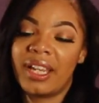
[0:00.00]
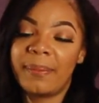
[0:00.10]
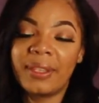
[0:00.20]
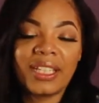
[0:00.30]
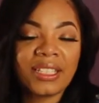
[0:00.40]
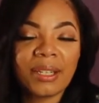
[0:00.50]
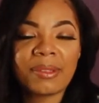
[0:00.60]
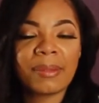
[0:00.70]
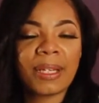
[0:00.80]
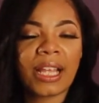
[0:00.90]
Empathy
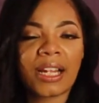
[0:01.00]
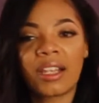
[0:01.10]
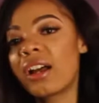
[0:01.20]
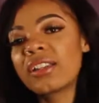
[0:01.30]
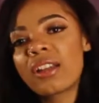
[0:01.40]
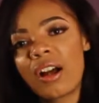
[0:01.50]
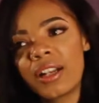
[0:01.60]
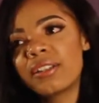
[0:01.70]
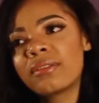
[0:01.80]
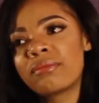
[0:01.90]
seems to be like a lost
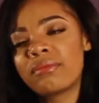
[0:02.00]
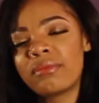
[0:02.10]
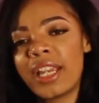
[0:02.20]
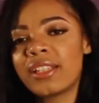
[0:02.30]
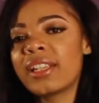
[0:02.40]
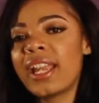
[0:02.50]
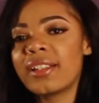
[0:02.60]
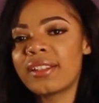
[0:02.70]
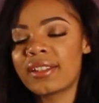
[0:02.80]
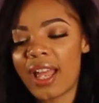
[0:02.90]
art in
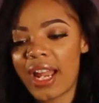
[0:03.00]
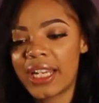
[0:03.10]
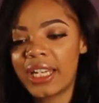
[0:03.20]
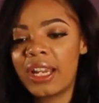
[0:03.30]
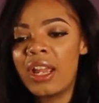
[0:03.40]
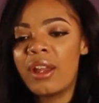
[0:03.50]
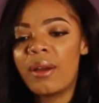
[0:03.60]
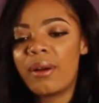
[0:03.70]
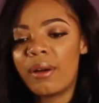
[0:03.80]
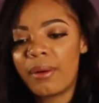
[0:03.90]
today's society.
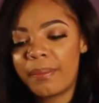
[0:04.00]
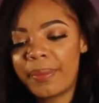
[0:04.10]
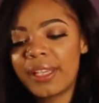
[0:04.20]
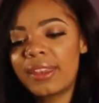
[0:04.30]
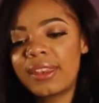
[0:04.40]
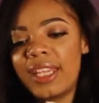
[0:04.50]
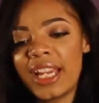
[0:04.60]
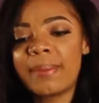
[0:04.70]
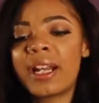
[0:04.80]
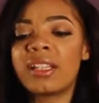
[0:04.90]
But
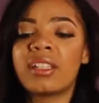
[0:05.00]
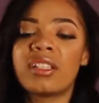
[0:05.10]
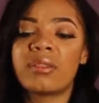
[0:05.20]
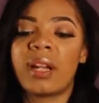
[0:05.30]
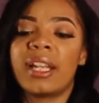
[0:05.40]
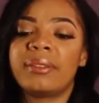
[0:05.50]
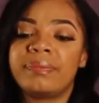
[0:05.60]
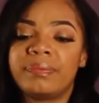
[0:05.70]
think about it this way.